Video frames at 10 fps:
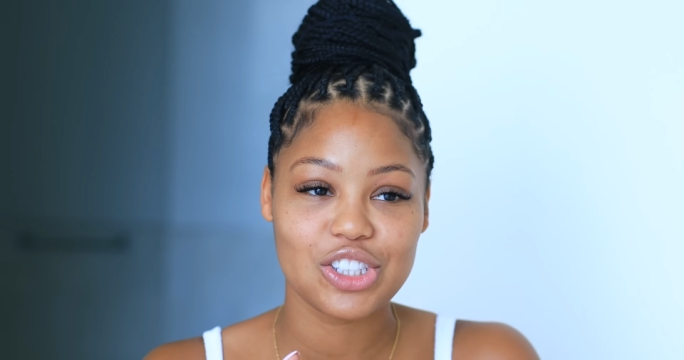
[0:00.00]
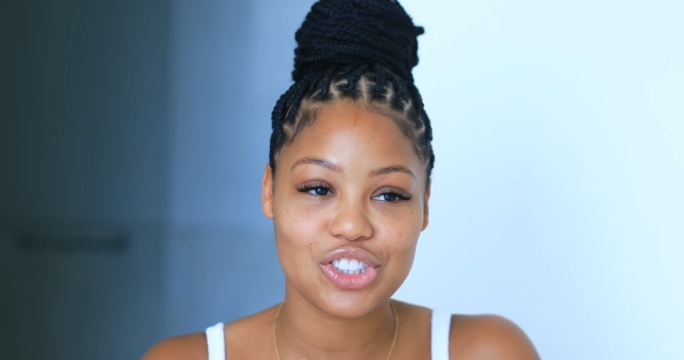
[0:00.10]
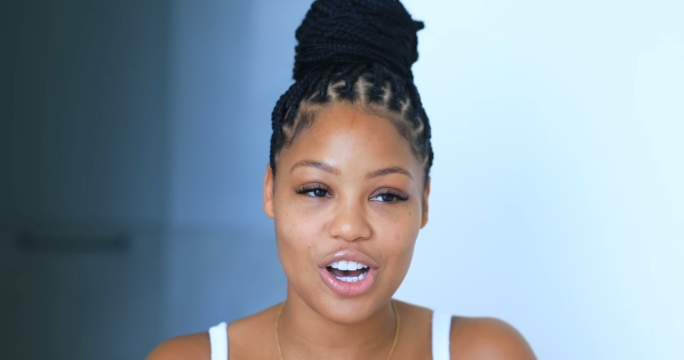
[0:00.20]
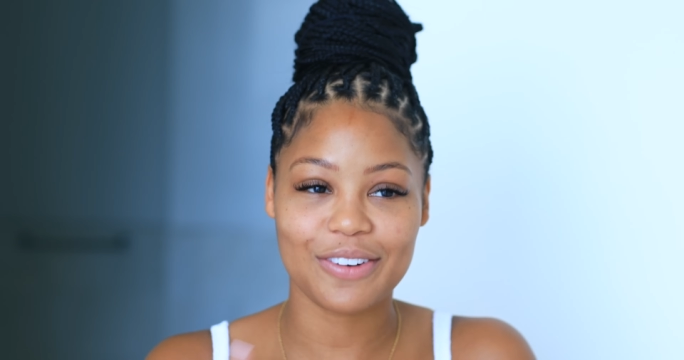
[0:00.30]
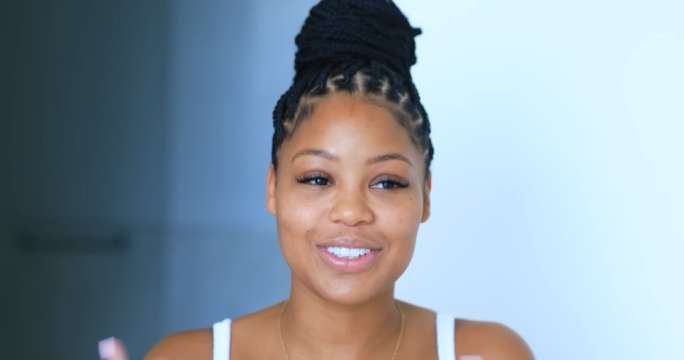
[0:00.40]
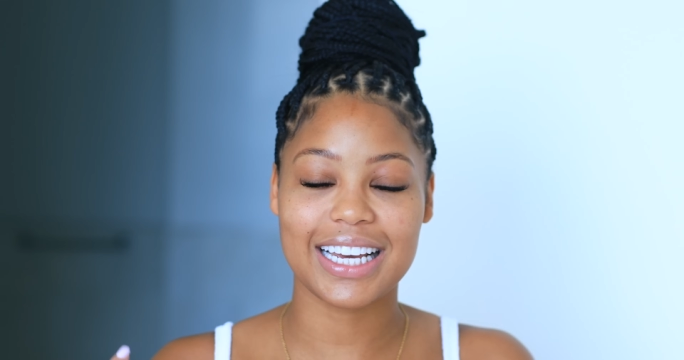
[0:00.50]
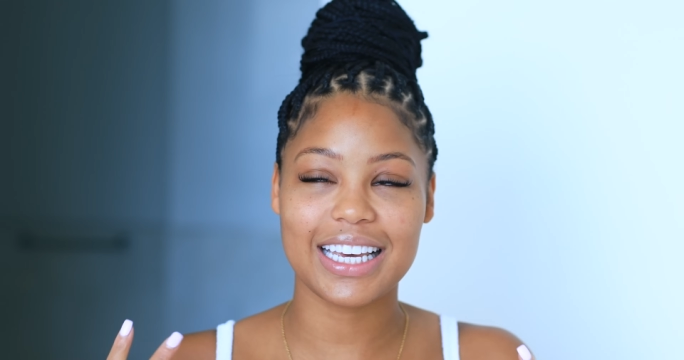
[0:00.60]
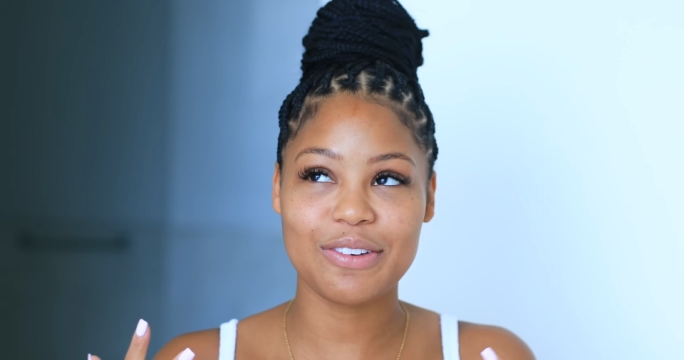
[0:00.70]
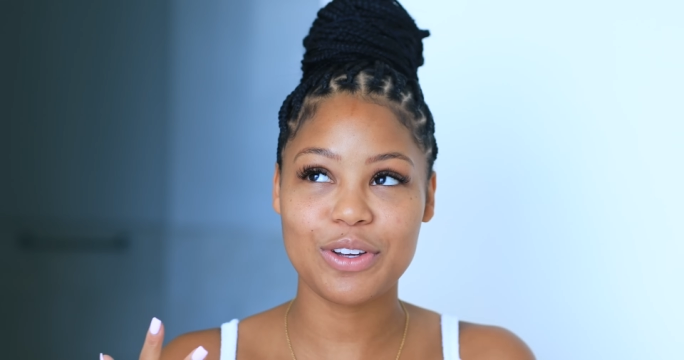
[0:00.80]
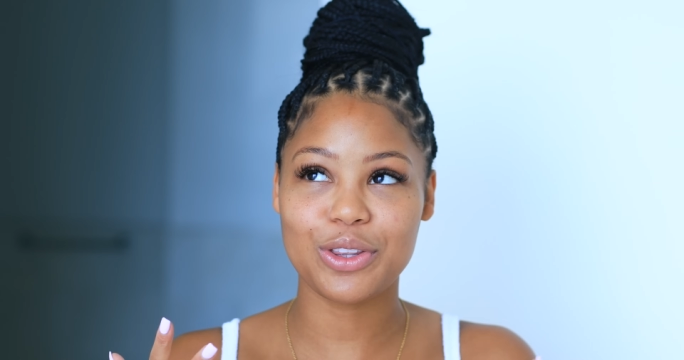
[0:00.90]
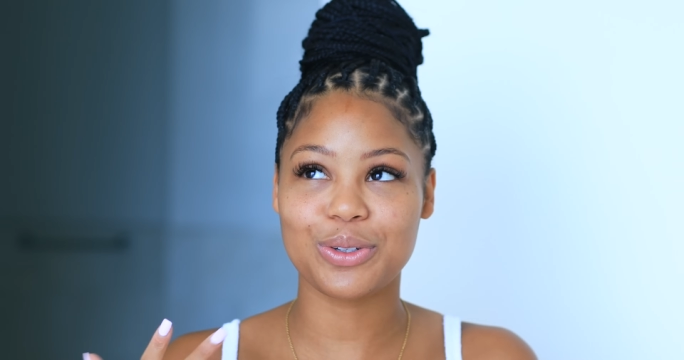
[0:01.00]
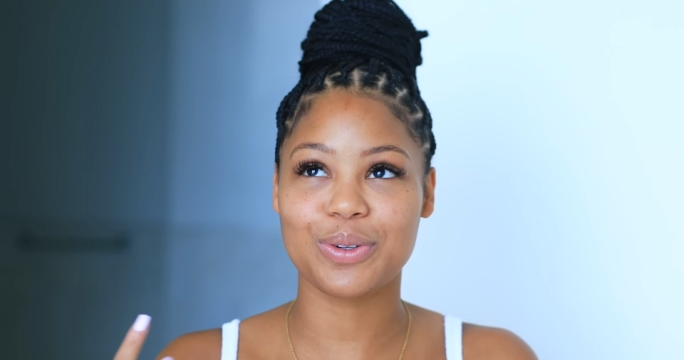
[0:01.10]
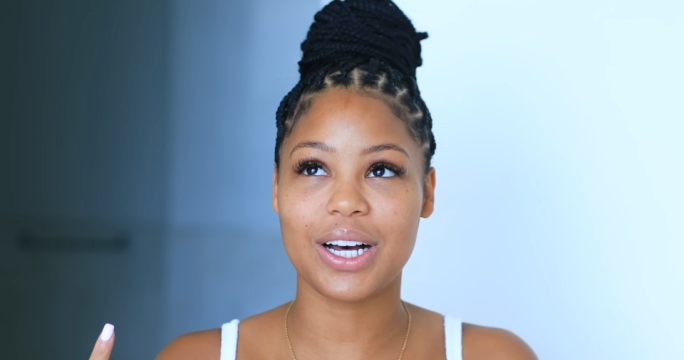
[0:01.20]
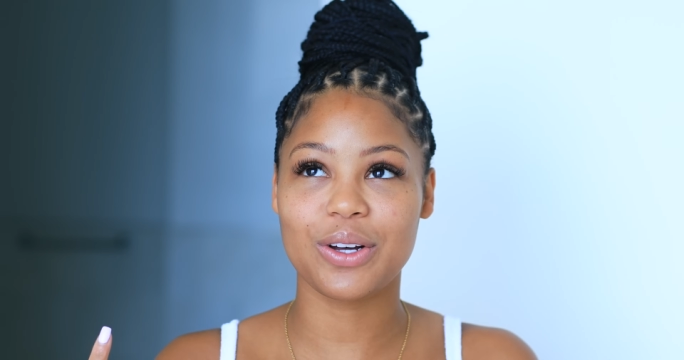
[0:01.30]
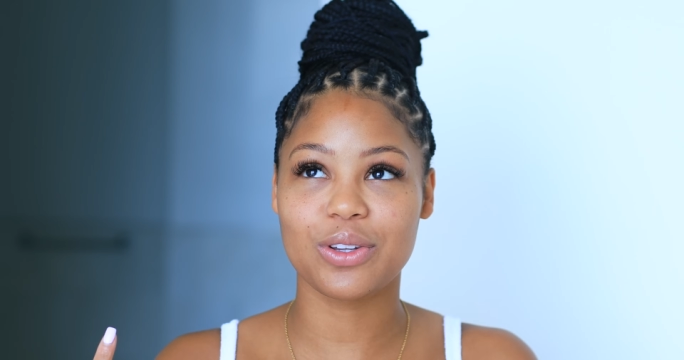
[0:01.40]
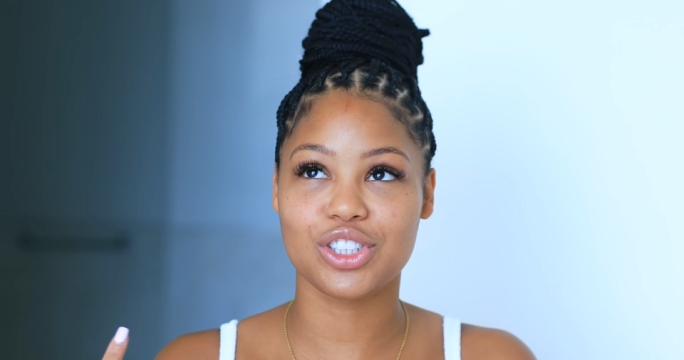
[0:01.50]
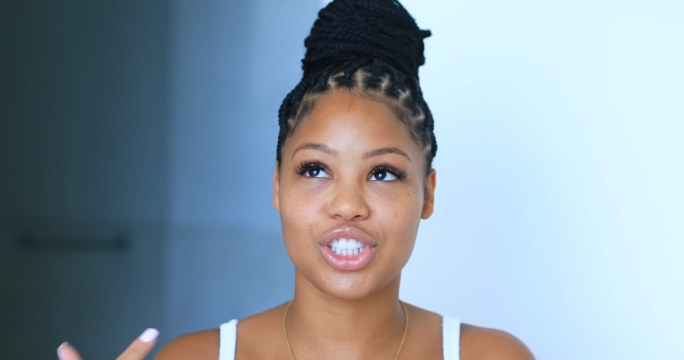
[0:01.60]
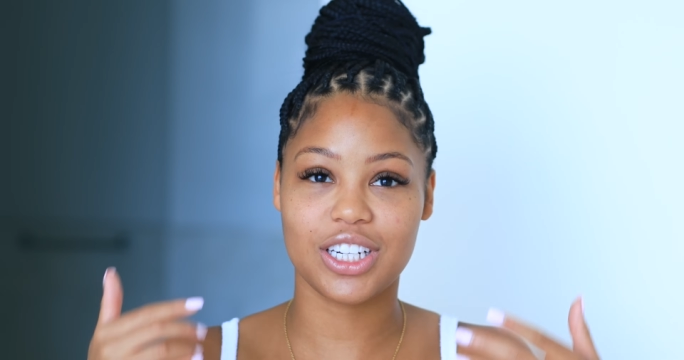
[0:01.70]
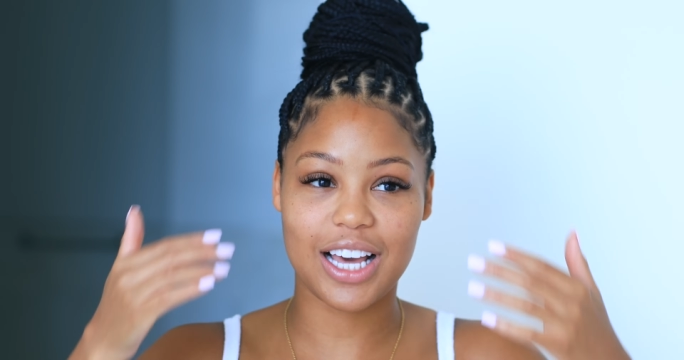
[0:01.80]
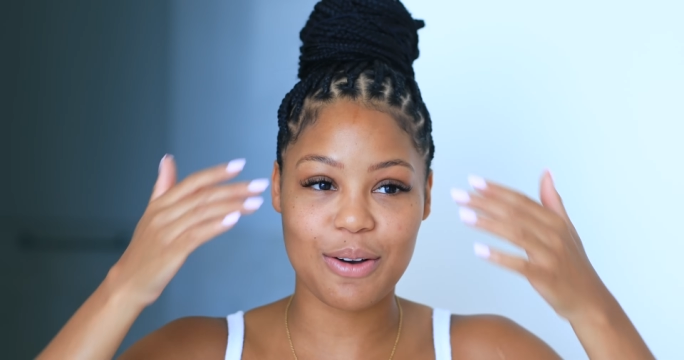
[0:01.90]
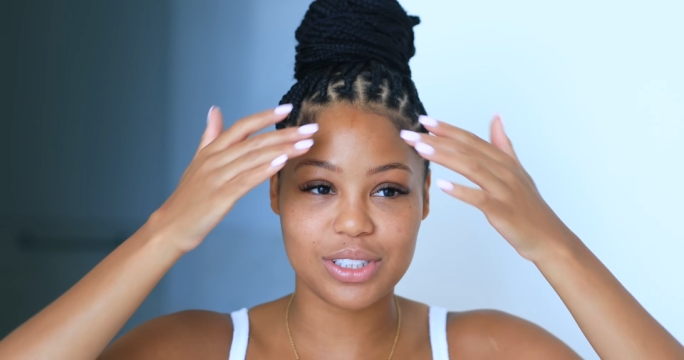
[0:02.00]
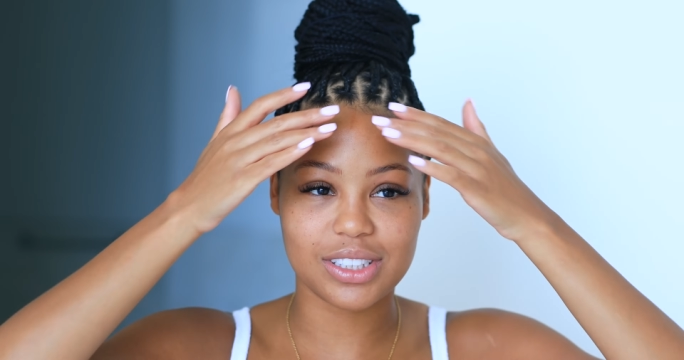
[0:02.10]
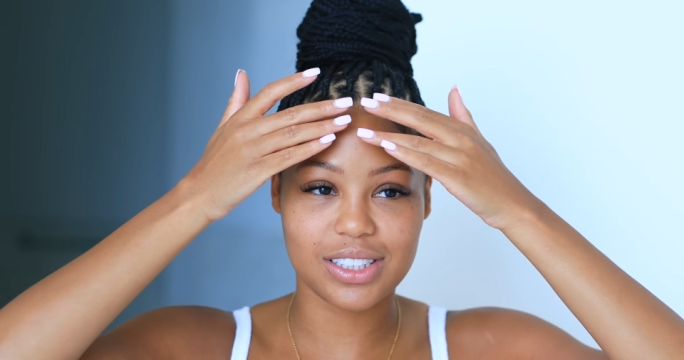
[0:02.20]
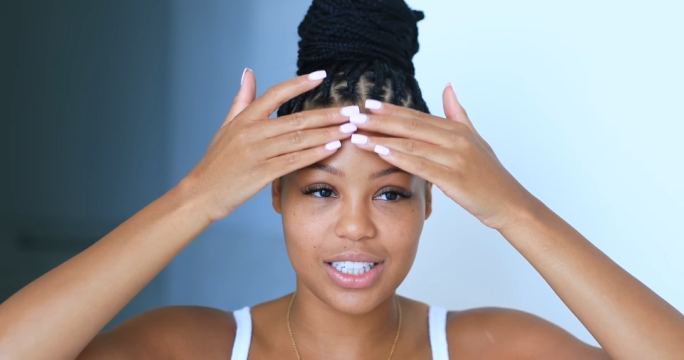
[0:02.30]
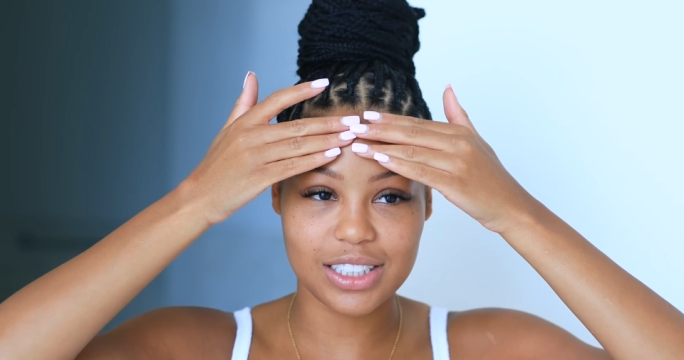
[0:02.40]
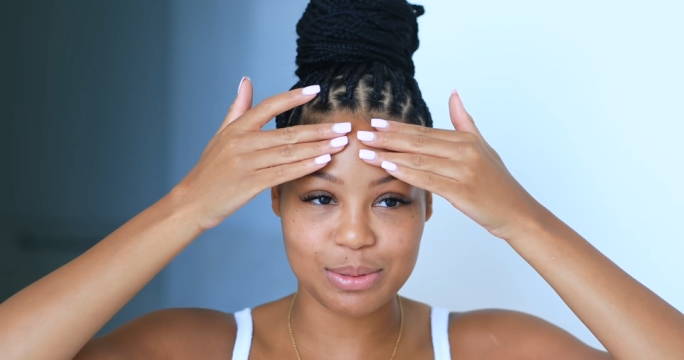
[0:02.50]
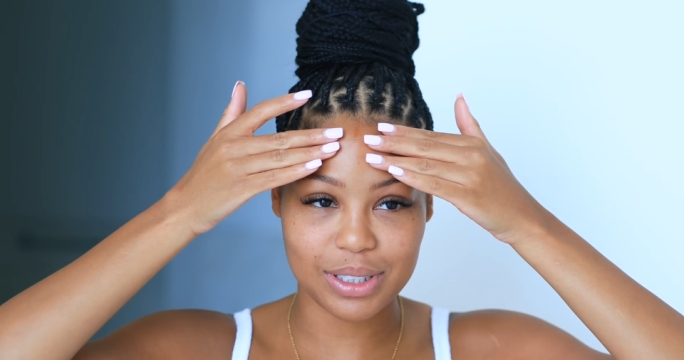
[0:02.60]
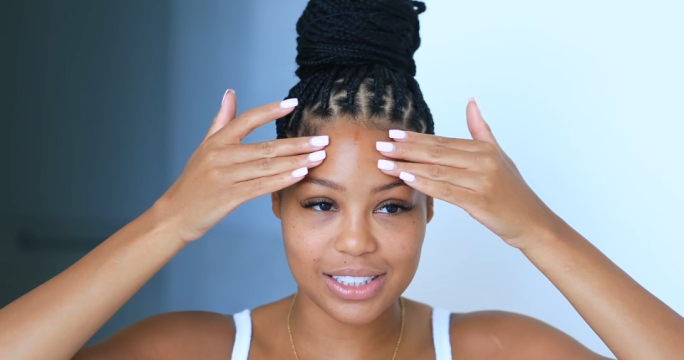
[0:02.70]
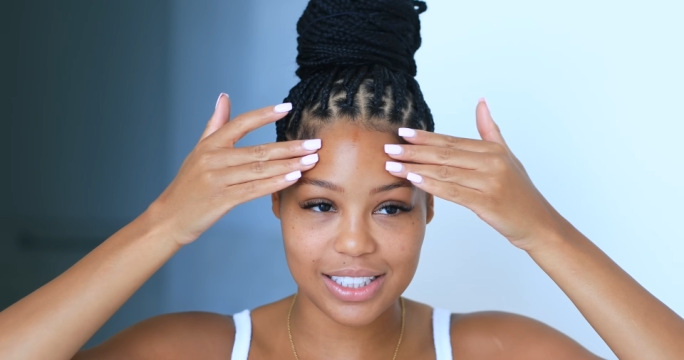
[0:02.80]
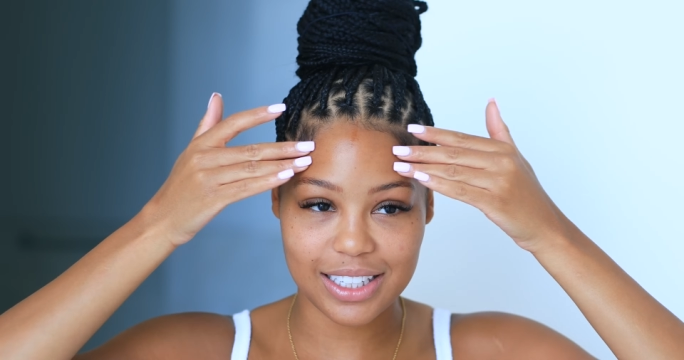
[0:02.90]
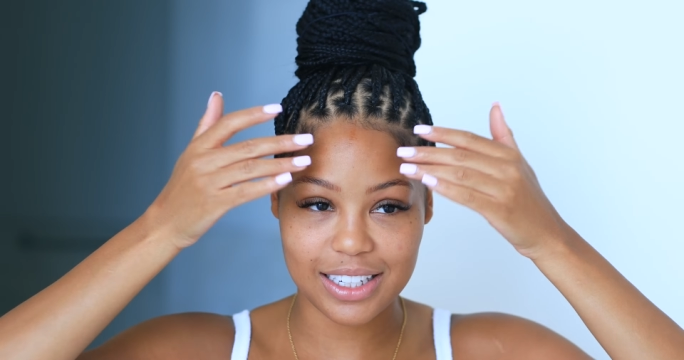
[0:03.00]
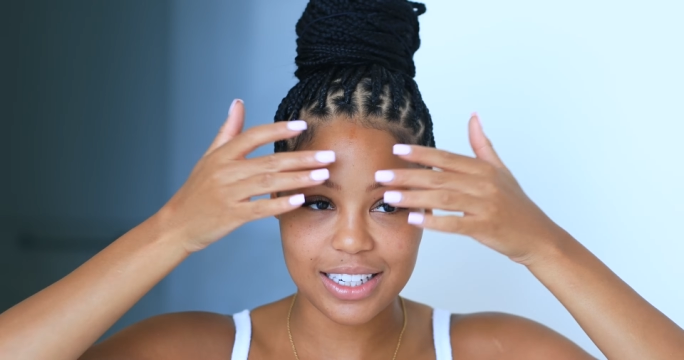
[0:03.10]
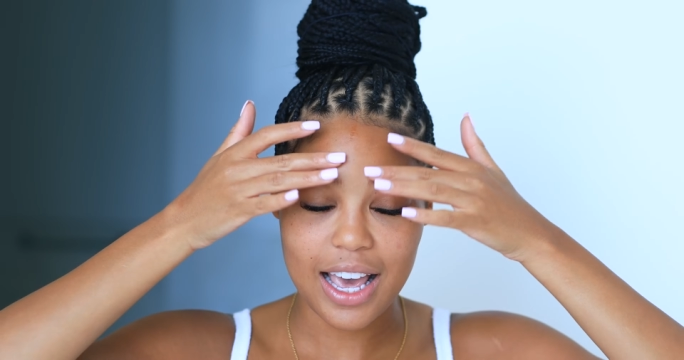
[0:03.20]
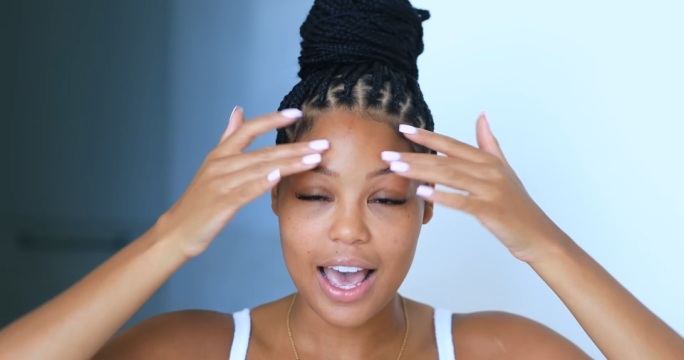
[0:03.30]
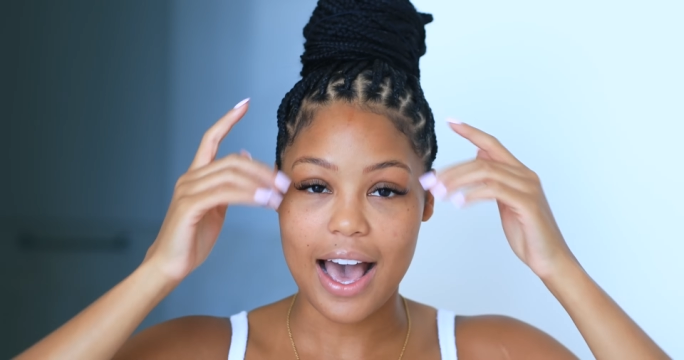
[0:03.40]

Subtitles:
soft. Like even throughout the journey, I would just touch my skin.